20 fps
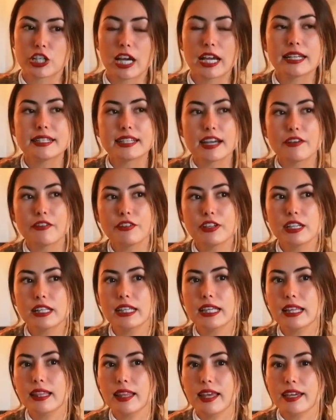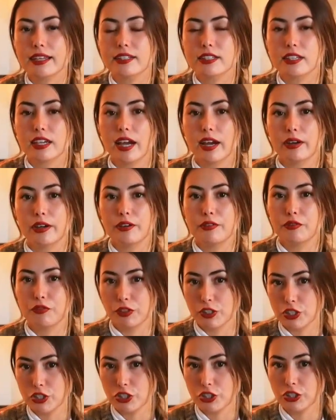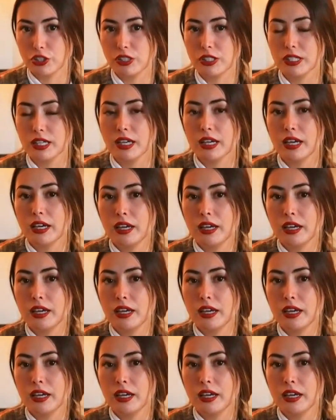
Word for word: I definitely liked Carrie Fisher's